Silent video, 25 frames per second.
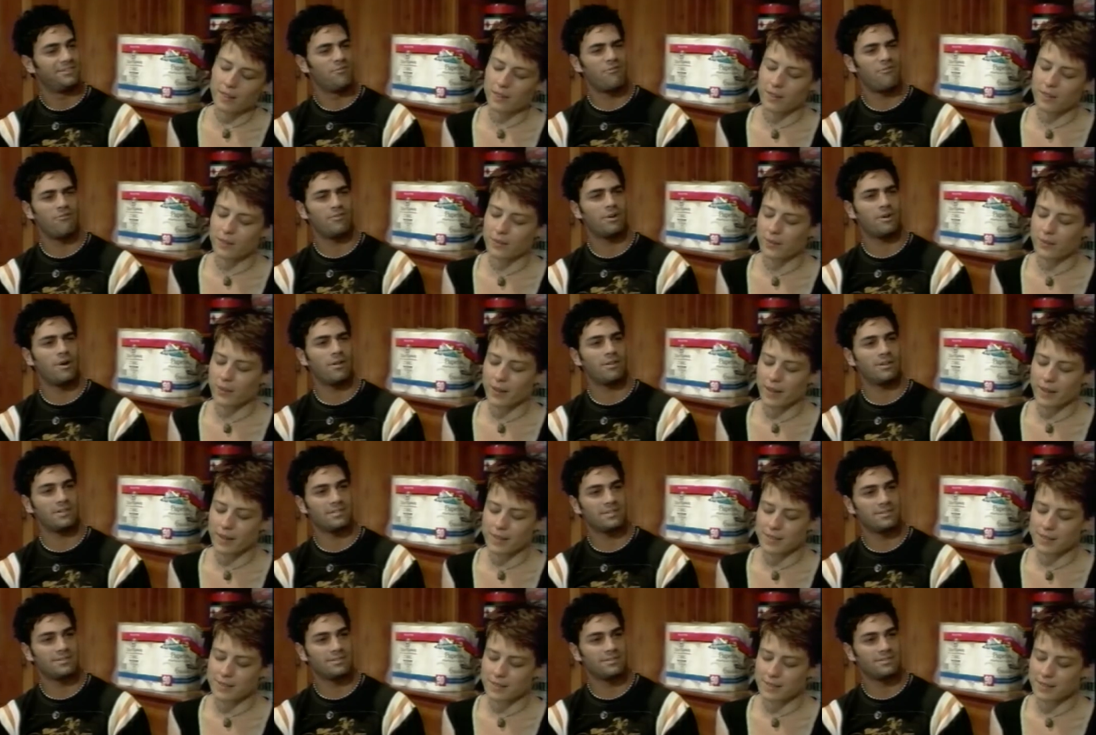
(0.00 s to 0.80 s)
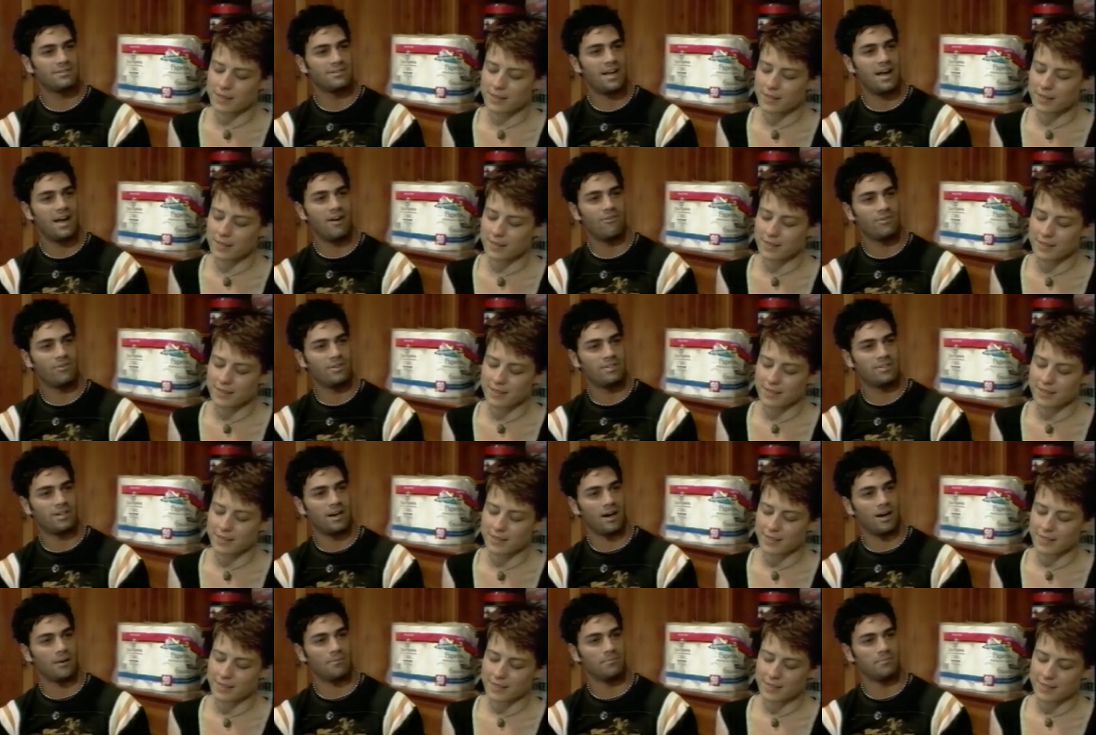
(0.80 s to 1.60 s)
Speaker 1: Flawless, every
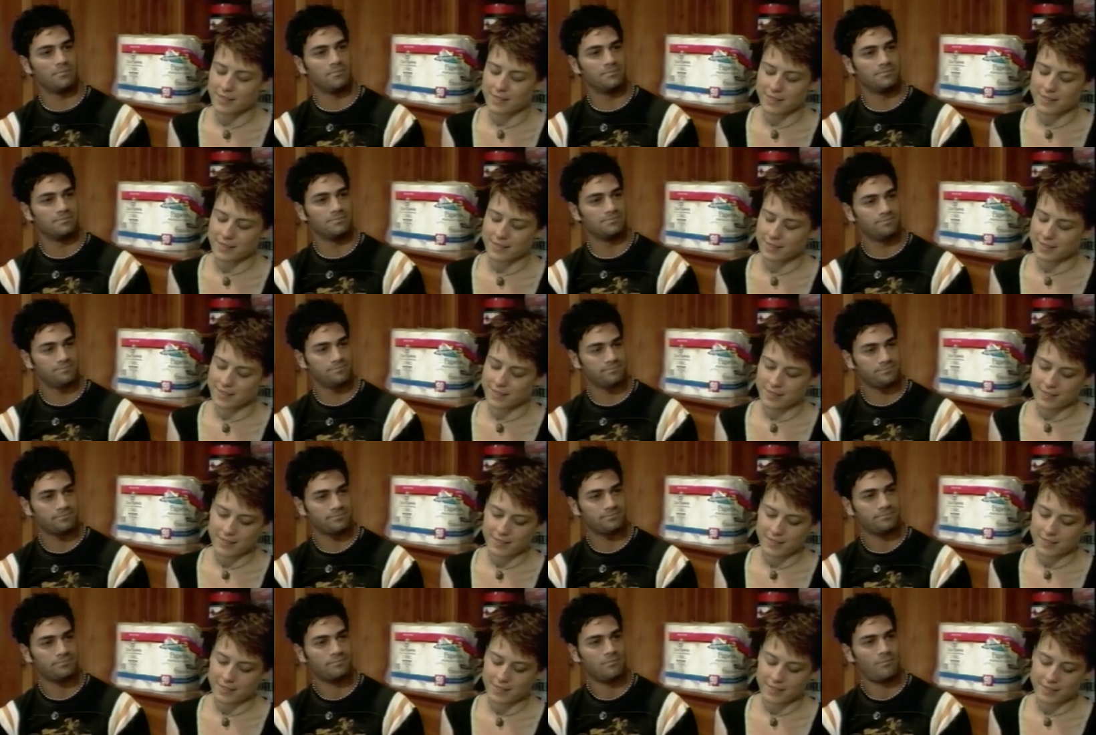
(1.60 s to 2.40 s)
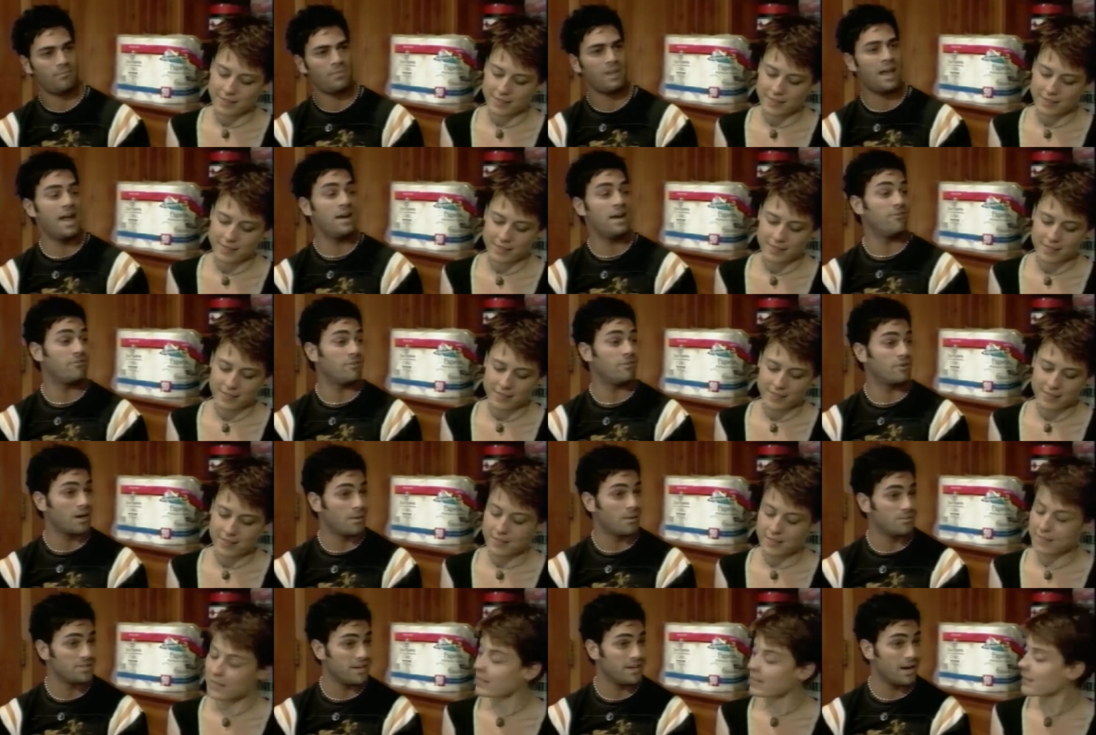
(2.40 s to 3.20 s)
time. And if it
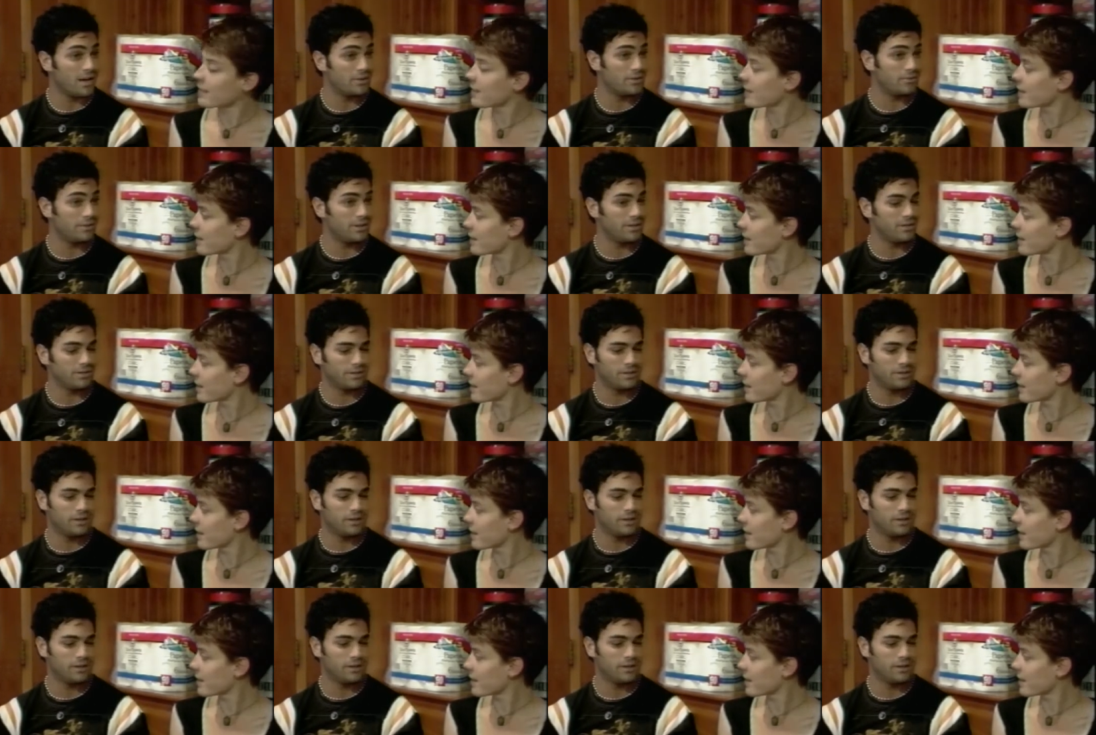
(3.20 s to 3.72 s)
comes down to it,